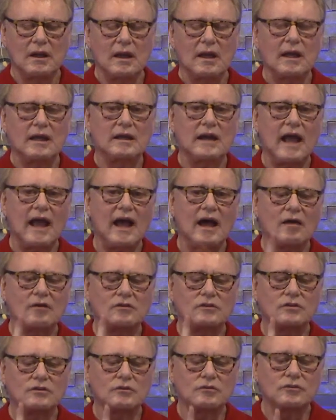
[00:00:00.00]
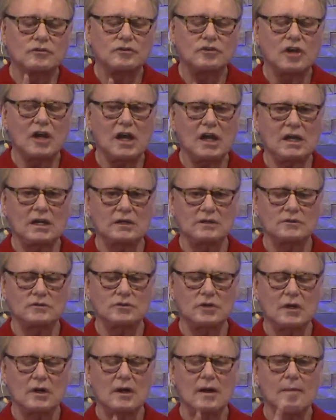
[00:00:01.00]
and how to change
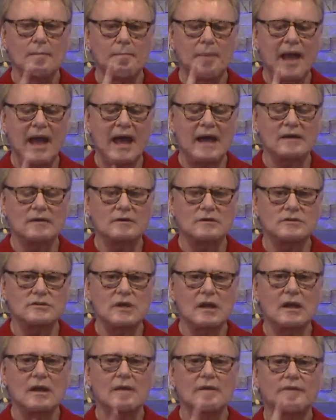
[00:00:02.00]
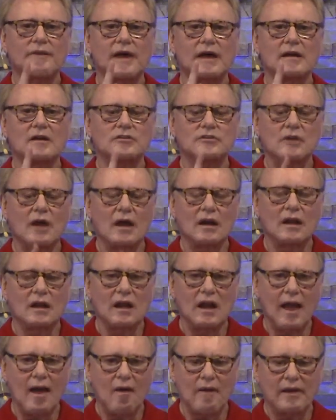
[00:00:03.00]
patterns that is not
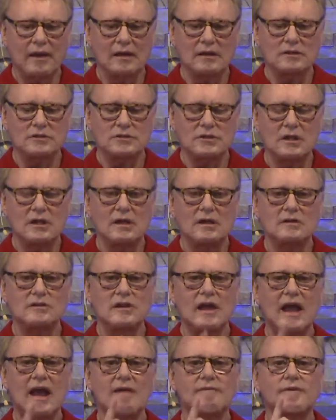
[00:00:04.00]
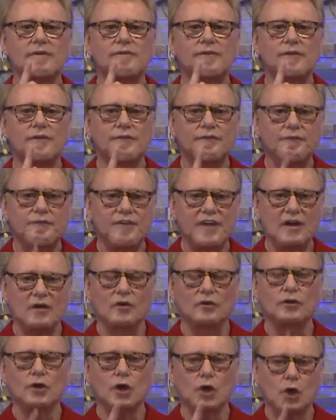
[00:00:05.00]
allowing us to have a
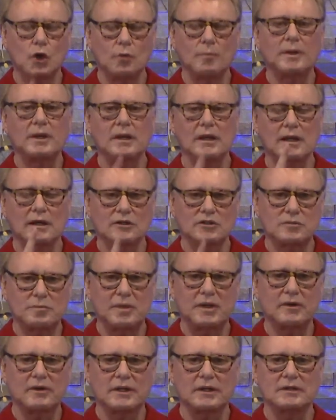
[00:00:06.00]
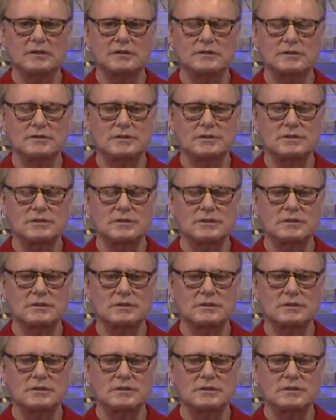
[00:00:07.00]
fulfilled human experience.